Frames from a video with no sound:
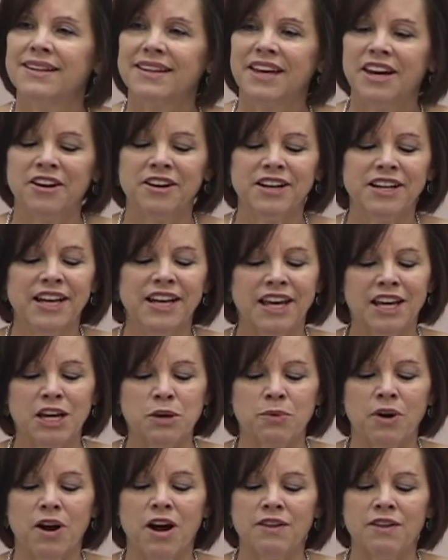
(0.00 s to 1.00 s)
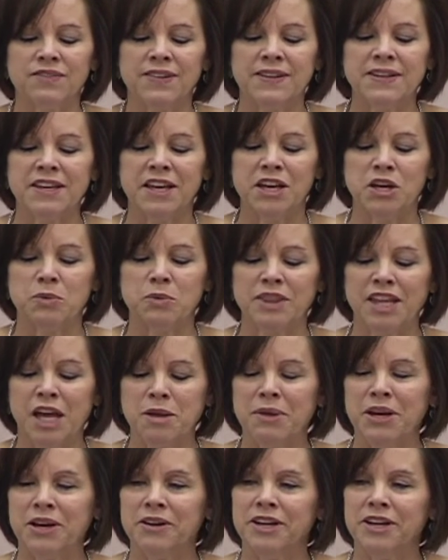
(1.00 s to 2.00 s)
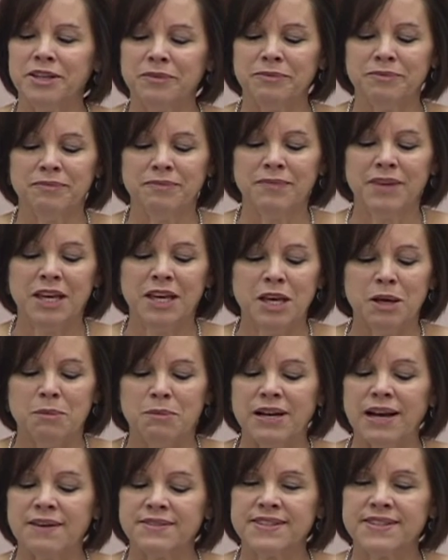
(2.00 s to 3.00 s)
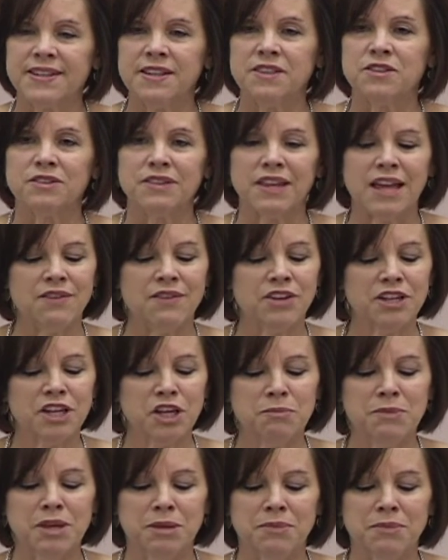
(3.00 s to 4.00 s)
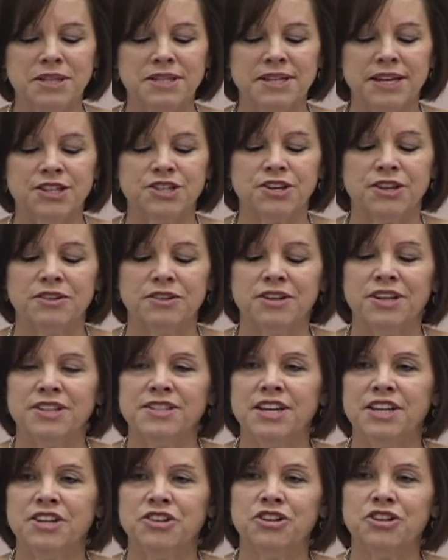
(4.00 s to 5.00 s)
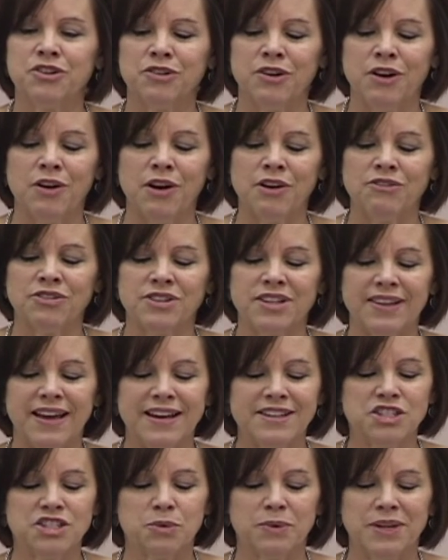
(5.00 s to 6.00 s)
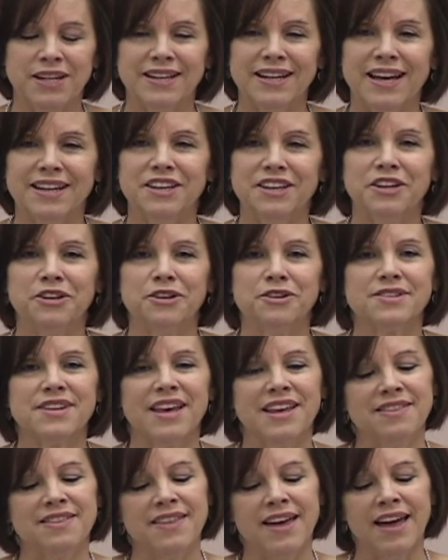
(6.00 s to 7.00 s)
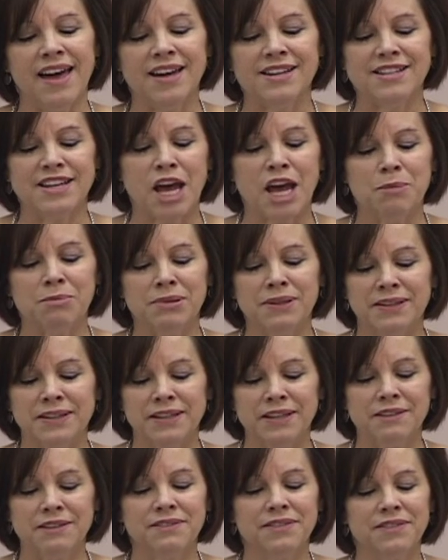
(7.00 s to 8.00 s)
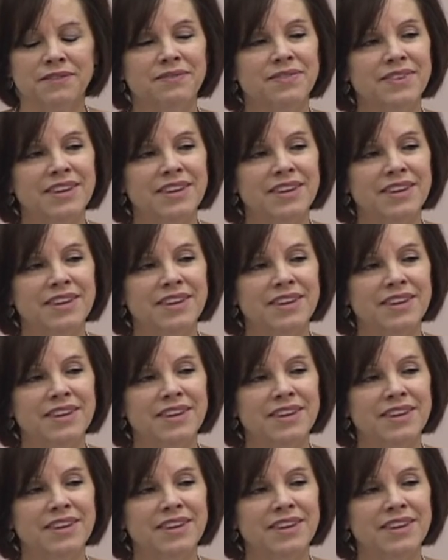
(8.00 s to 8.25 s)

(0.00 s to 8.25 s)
Karen and Eddie were awfully young when they married, but I've seen their love and commitment to each other continue to grow over the last 29 years, and that, I believe,